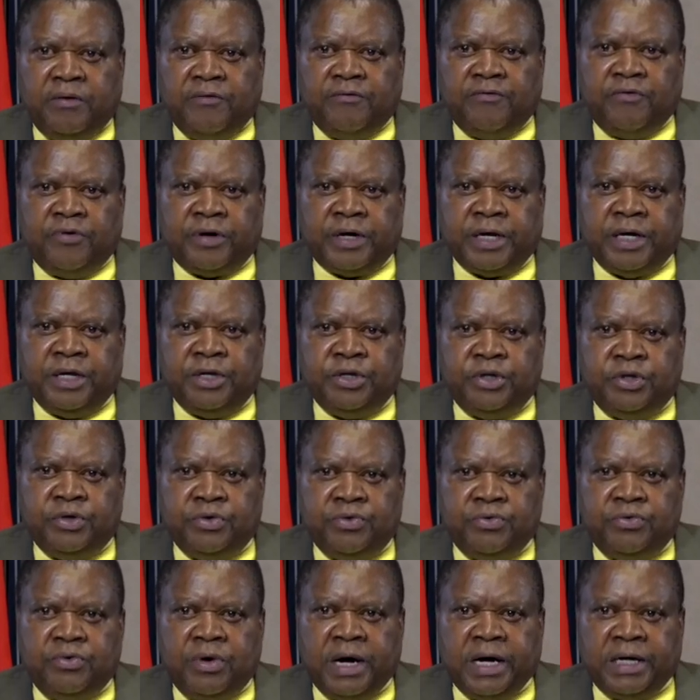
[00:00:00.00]
for a
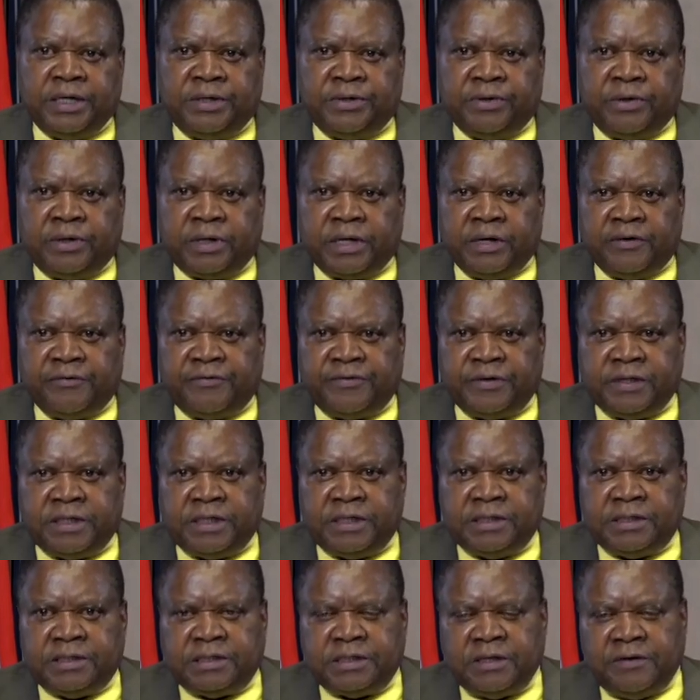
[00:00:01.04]
new
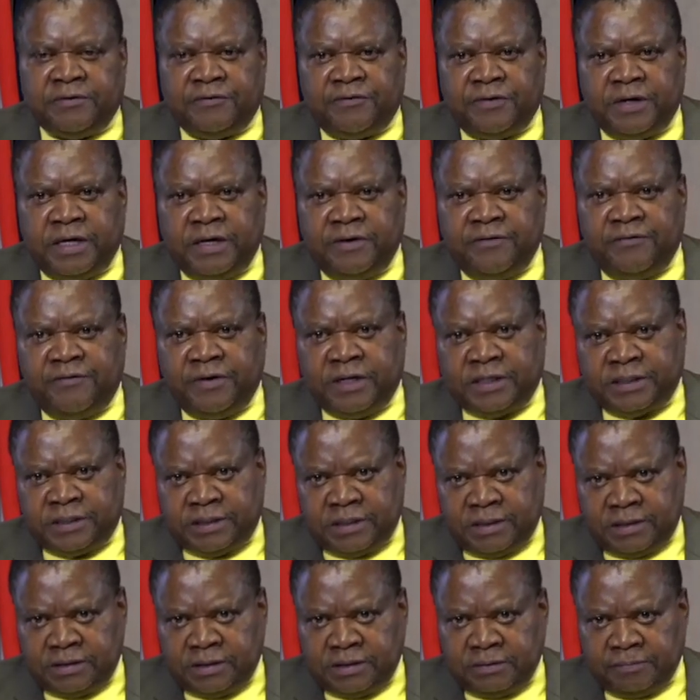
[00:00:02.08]
hydrographic survey
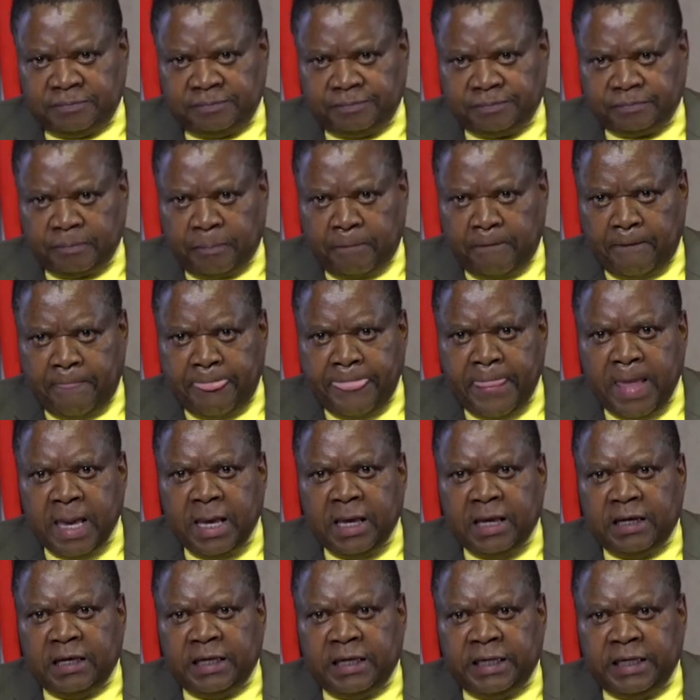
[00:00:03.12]
vessels.
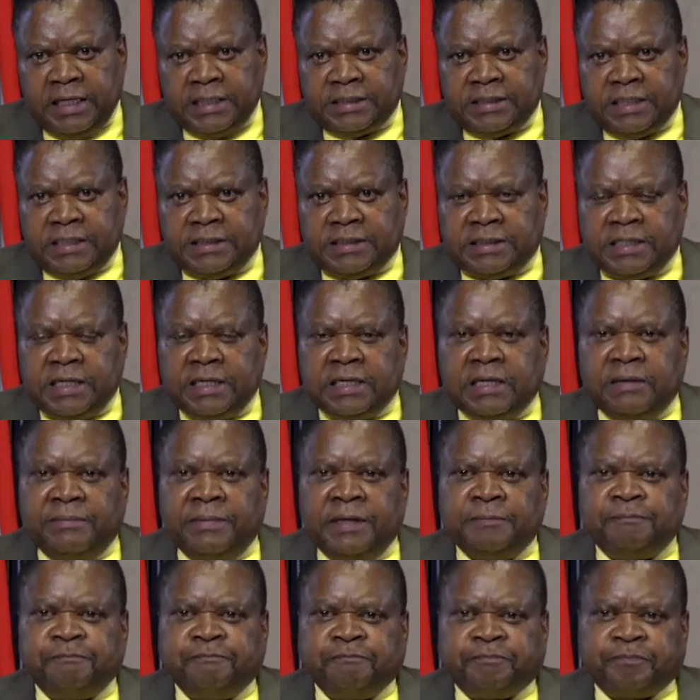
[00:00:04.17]
Ladies and
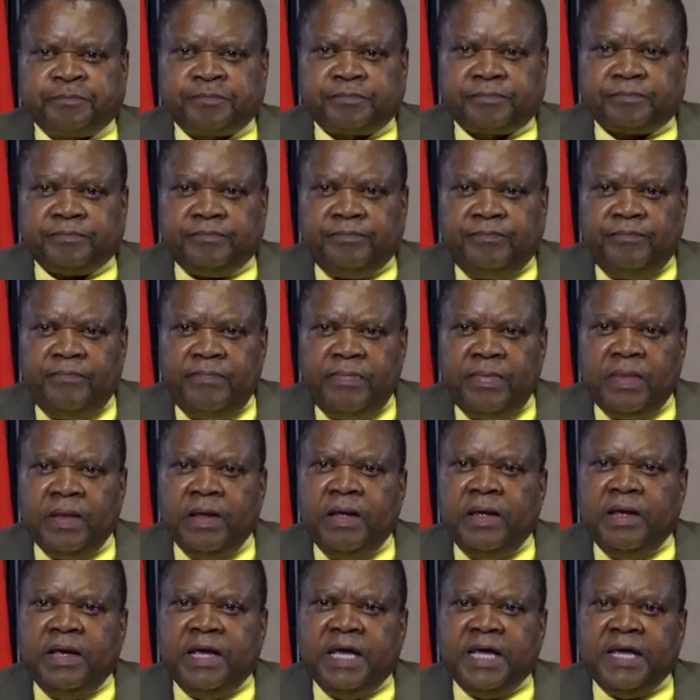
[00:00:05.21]
gentlemen,
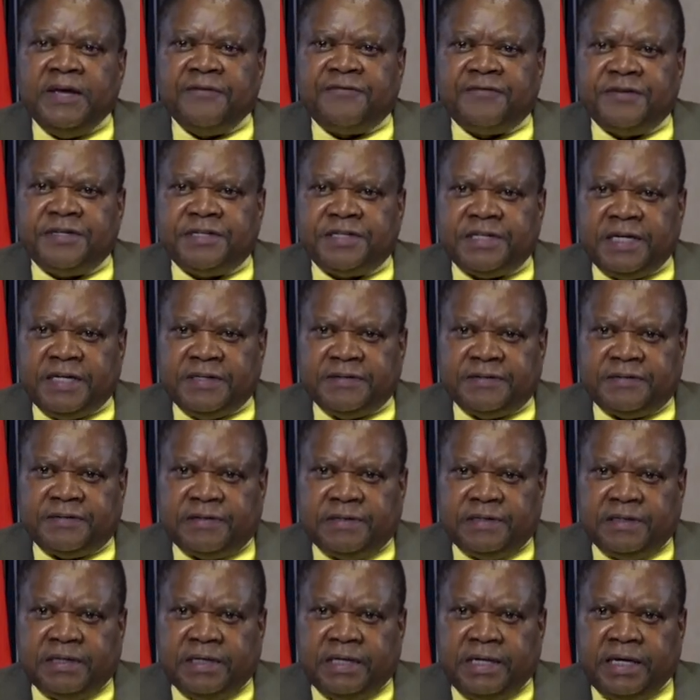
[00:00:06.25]

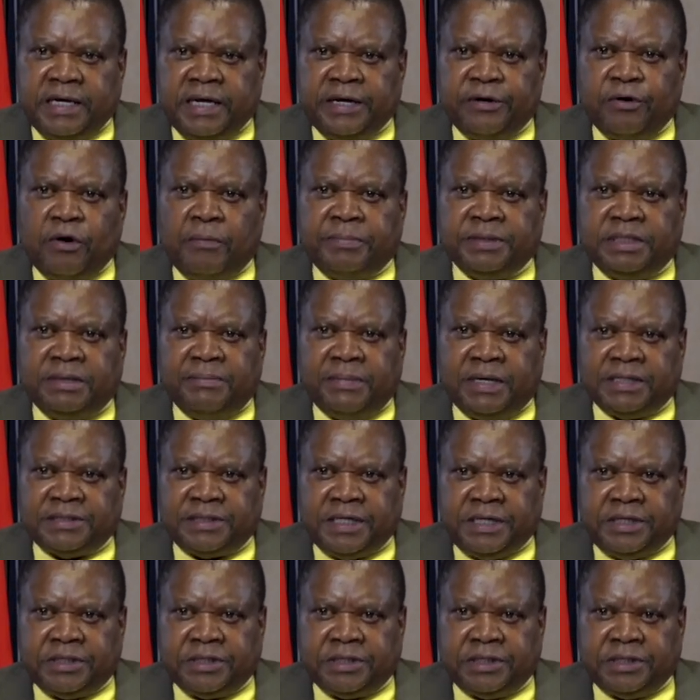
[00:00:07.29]
efficiency and
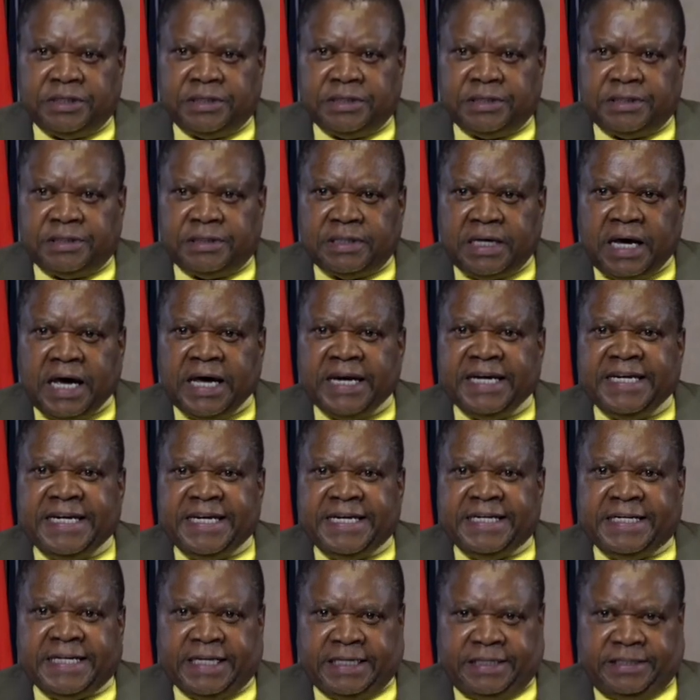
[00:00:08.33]
optimizations are
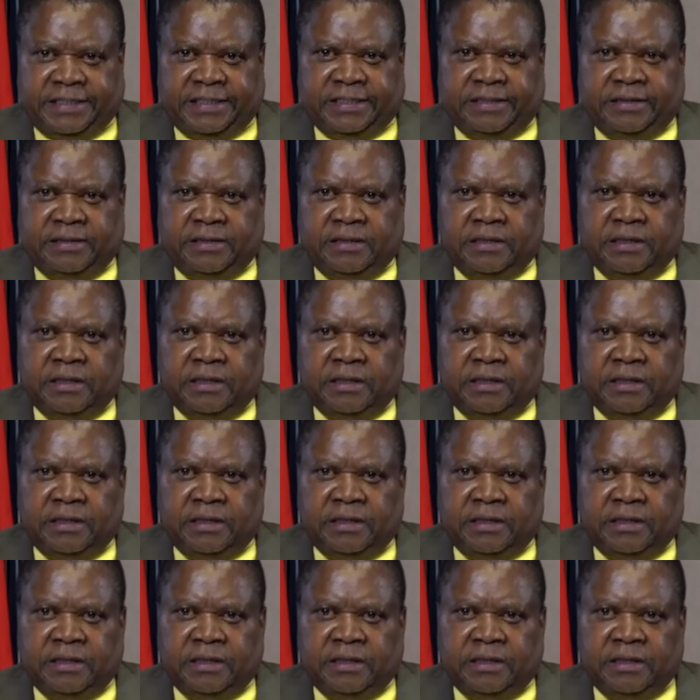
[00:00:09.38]
needed